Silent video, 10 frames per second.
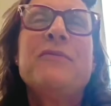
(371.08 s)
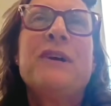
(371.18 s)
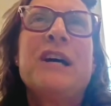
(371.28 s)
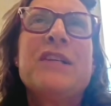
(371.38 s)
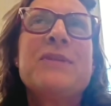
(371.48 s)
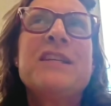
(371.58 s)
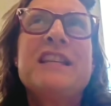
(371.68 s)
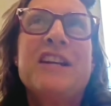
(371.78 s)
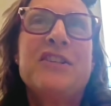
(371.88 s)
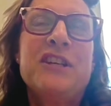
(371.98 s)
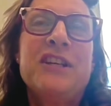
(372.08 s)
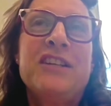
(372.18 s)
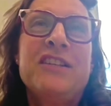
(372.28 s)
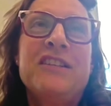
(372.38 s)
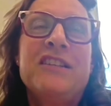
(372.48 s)
For us with
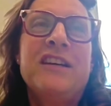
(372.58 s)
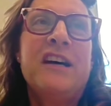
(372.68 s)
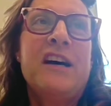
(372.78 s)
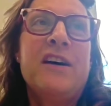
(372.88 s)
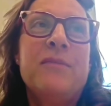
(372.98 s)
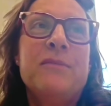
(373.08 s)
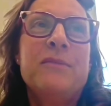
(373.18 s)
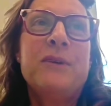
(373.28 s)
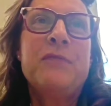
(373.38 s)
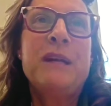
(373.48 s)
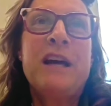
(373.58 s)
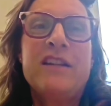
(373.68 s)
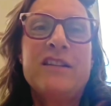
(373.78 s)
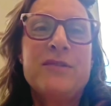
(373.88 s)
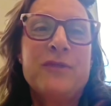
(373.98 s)
attention, we've been
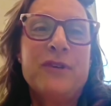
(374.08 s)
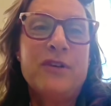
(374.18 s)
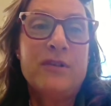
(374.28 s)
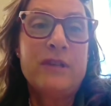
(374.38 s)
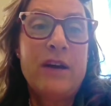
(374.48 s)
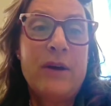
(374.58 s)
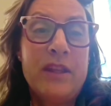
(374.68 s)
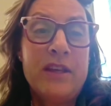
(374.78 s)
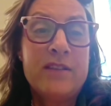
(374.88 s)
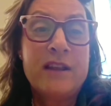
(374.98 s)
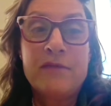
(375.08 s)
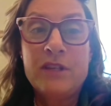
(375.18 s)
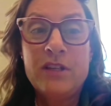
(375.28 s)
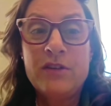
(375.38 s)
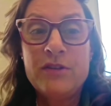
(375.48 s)
at this for now, I think
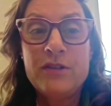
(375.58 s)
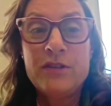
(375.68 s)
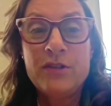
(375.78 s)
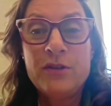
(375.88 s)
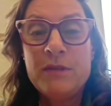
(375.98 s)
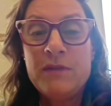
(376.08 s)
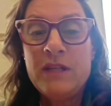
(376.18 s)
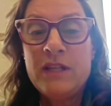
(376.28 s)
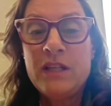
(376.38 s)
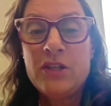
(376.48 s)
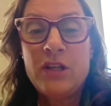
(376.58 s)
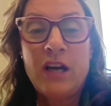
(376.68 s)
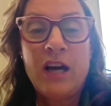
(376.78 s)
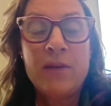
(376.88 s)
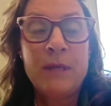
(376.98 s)
7 years in terms of the attention
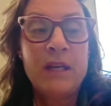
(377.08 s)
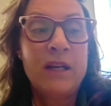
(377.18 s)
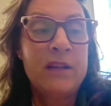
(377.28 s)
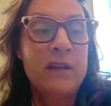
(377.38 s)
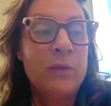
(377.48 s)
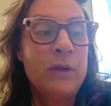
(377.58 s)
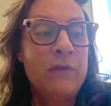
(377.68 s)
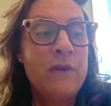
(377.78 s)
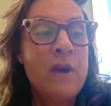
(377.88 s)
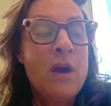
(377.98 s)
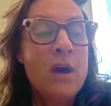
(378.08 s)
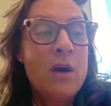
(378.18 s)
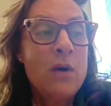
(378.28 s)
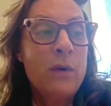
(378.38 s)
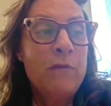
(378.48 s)
economy. And I think we've
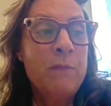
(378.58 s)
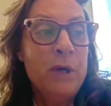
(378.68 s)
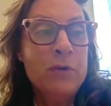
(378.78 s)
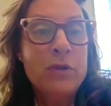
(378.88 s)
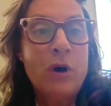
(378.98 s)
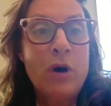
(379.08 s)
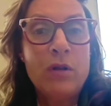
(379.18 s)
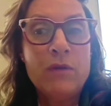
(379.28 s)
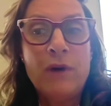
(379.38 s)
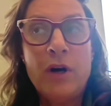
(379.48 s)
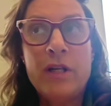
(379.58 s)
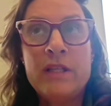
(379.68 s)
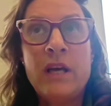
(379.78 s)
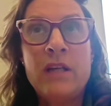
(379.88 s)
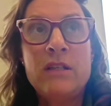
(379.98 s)
built all of our
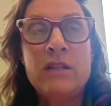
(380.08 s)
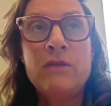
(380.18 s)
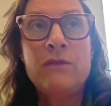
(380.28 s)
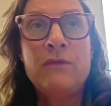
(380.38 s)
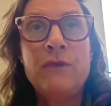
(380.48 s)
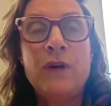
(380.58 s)
attentive